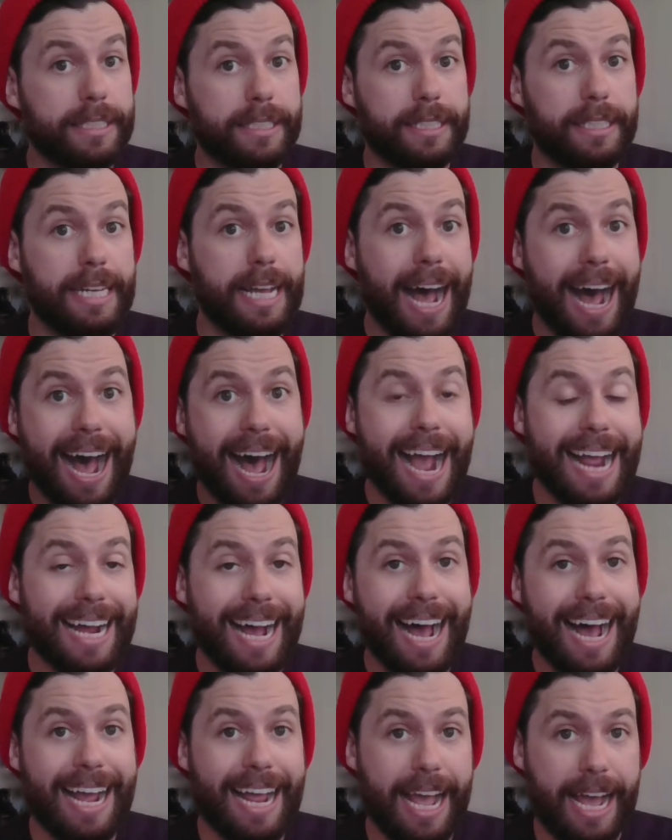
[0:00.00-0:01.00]
the
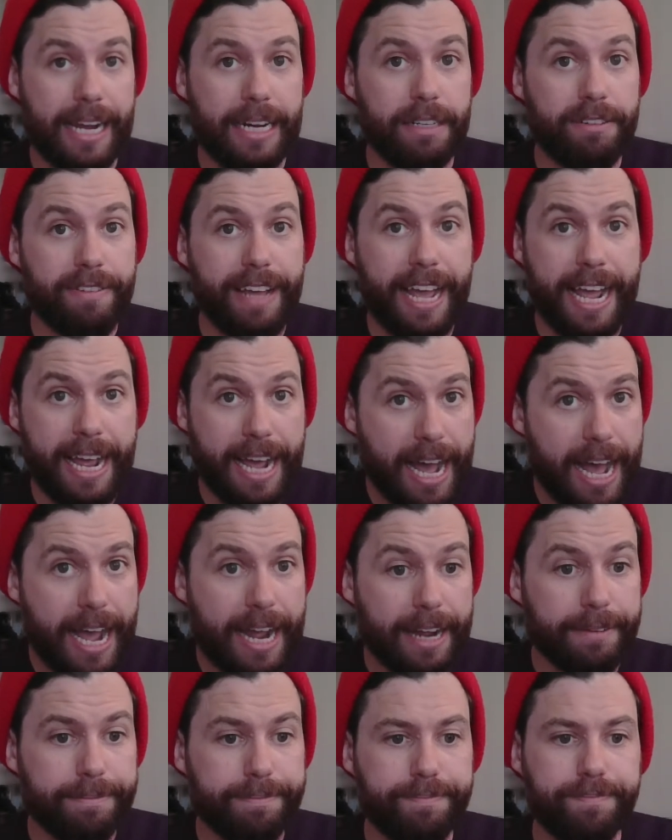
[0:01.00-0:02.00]
high end of AI.
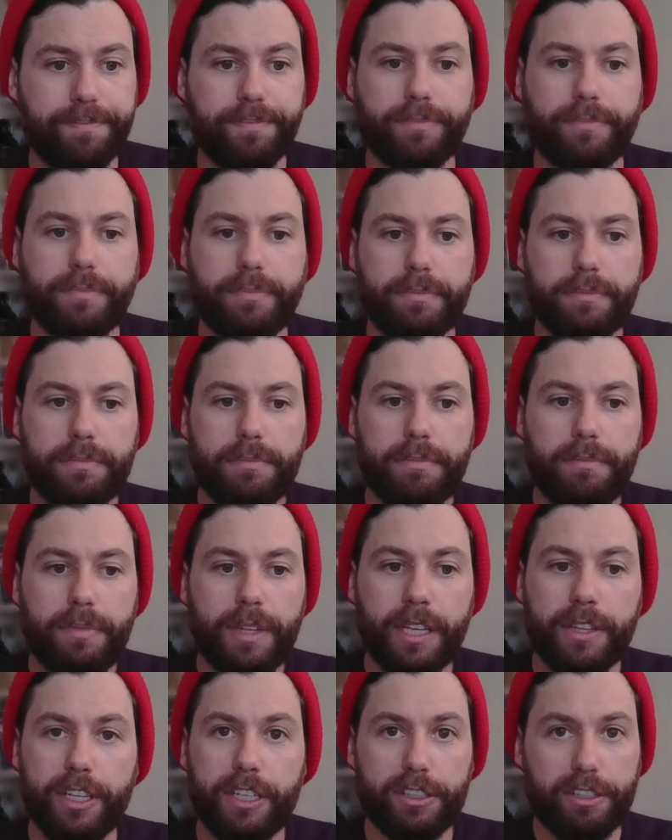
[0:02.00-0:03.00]

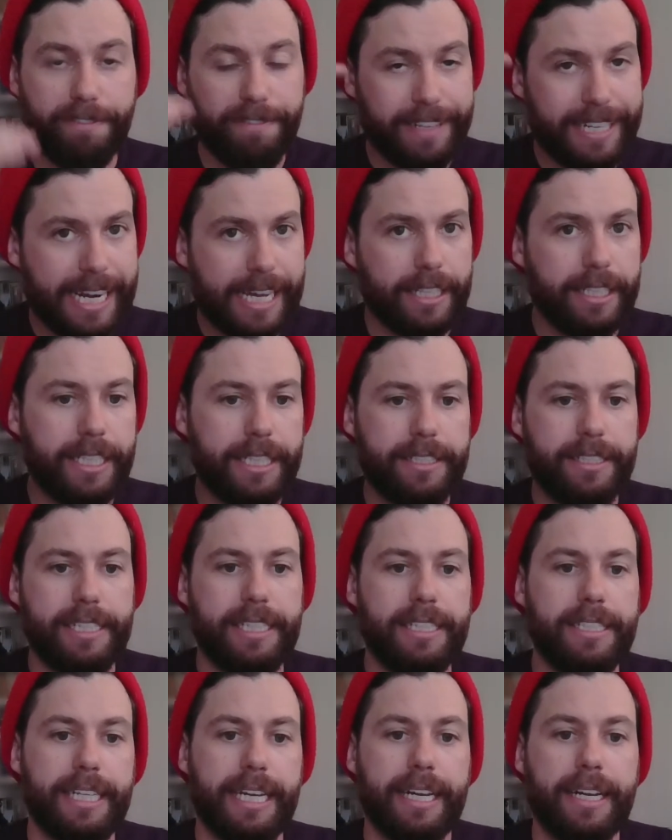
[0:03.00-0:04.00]
There's a fidelity
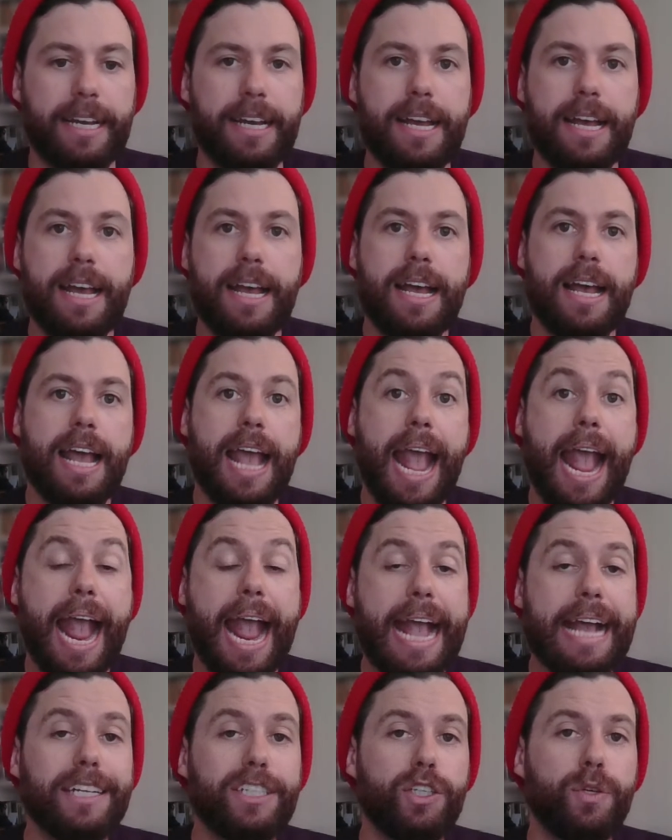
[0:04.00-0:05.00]
ceiling.
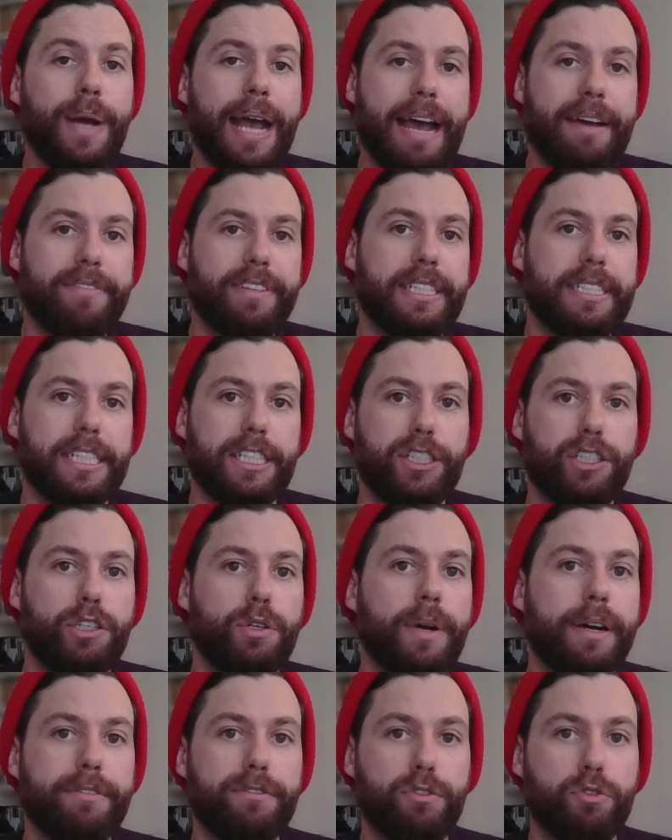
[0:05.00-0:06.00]
And you have this
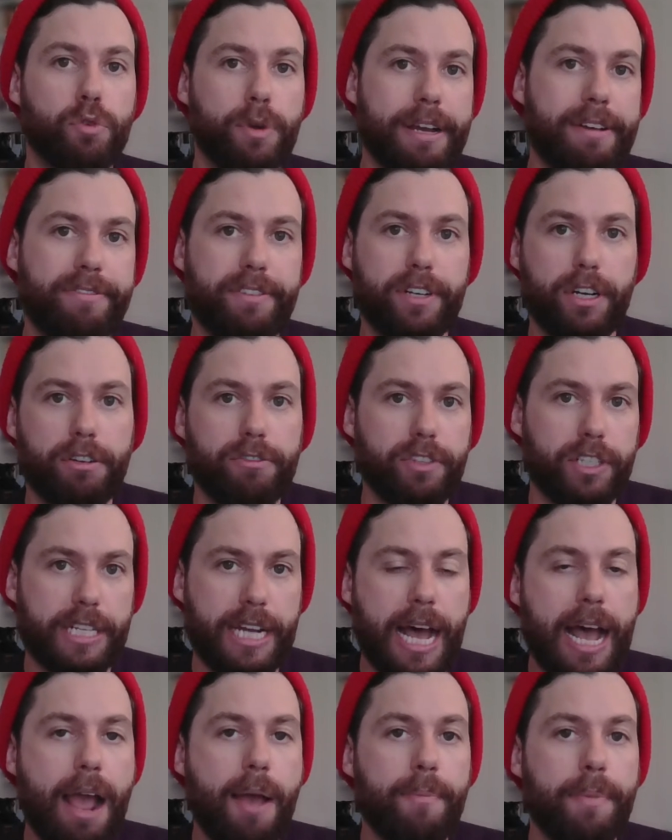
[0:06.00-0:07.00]
issue of drift over
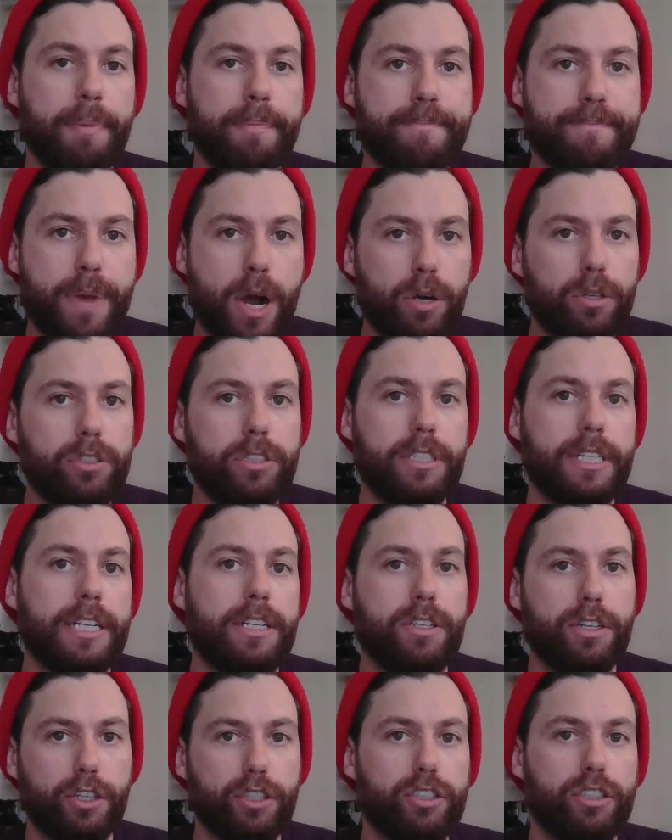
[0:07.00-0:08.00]
time. Most
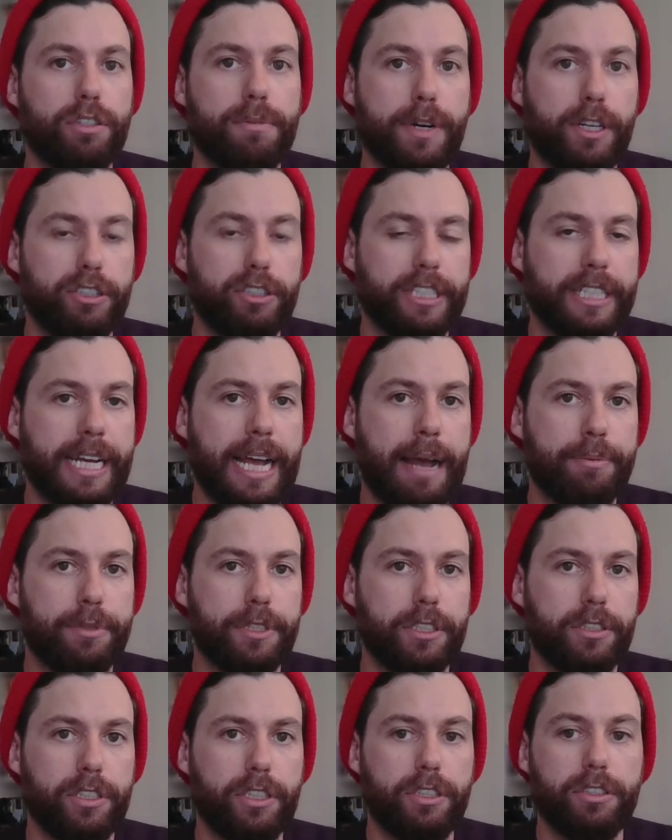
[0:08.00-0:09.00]
inertial motion
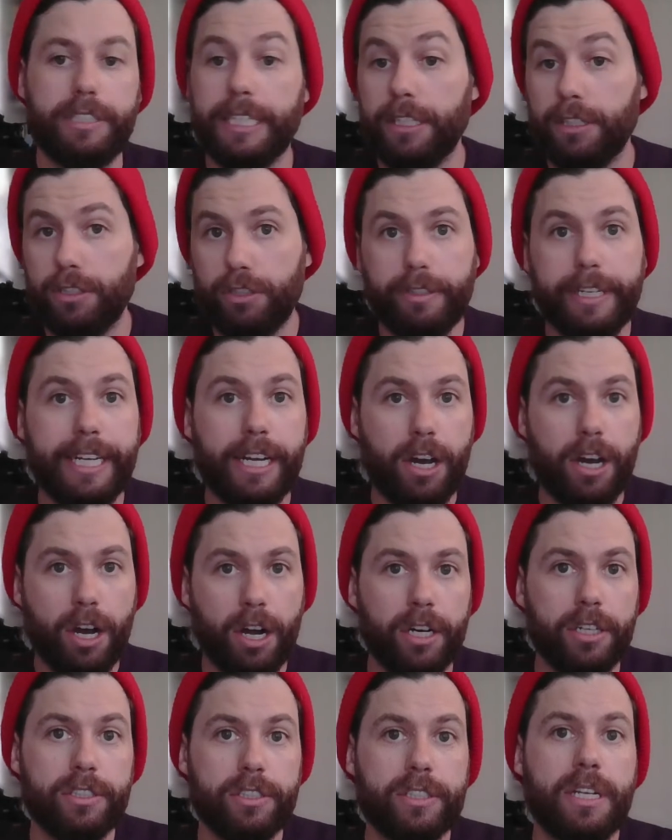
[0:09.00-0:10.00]
capture suits, including
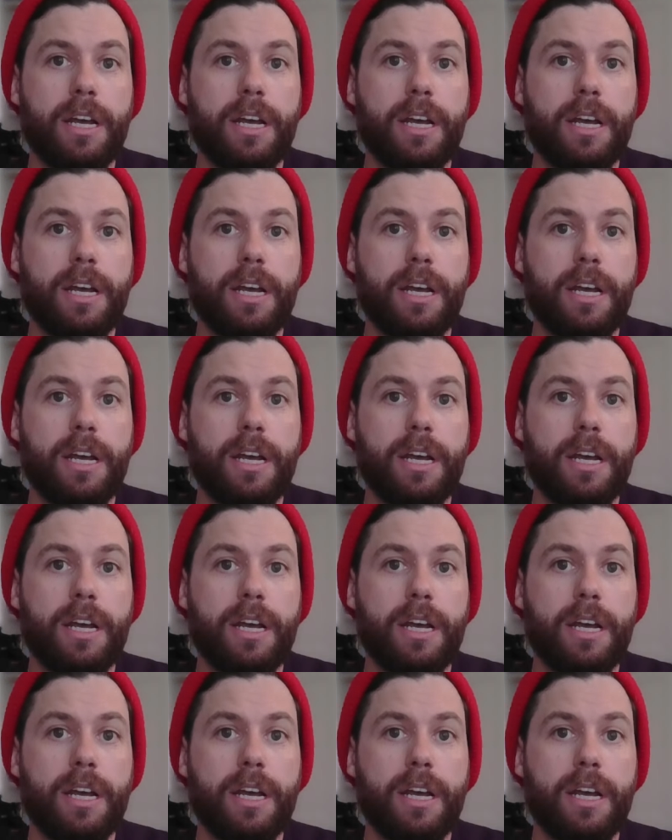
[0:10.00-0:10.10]
ours,